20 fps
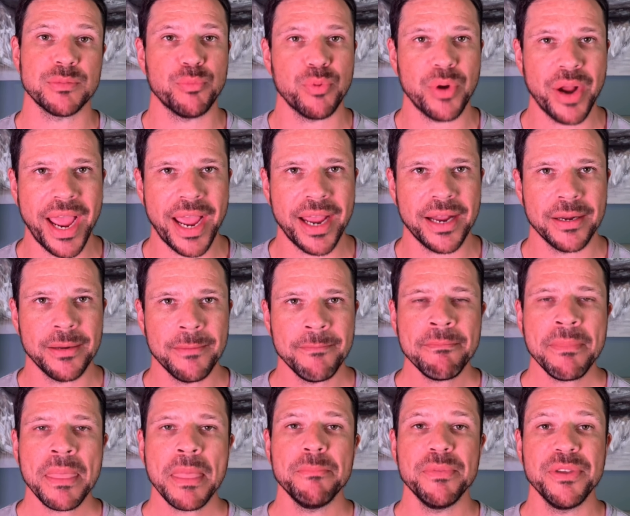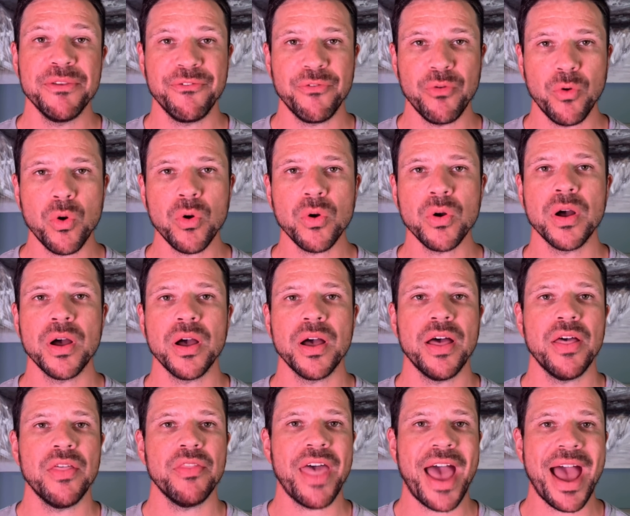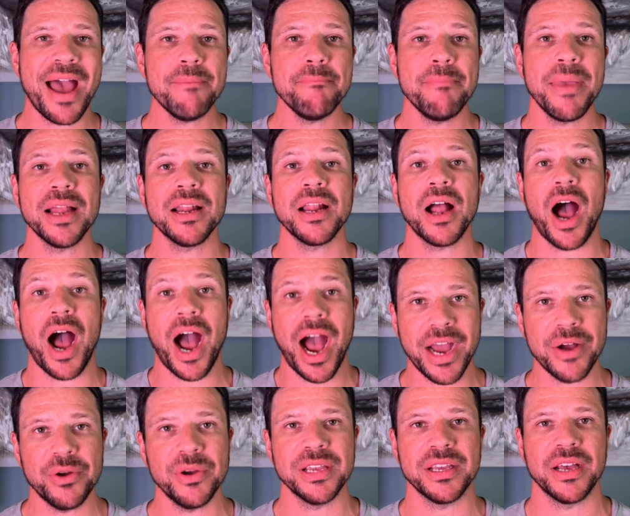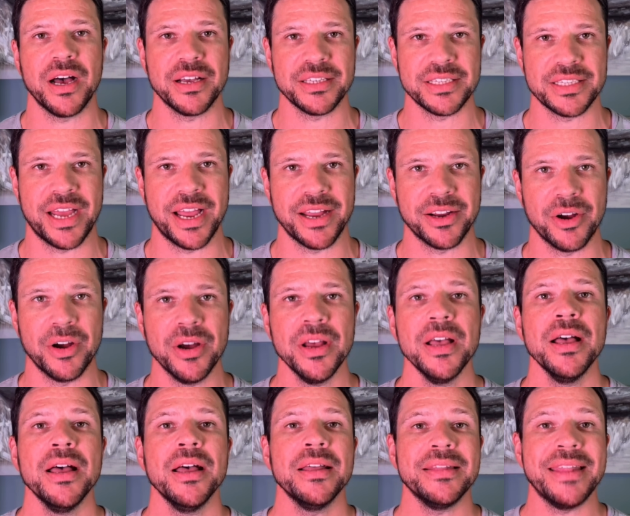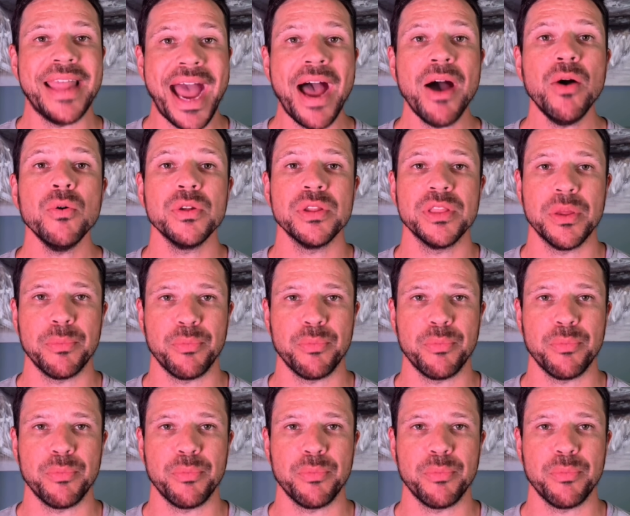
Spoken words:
brand. Before, that meant hiring a designer. Now, the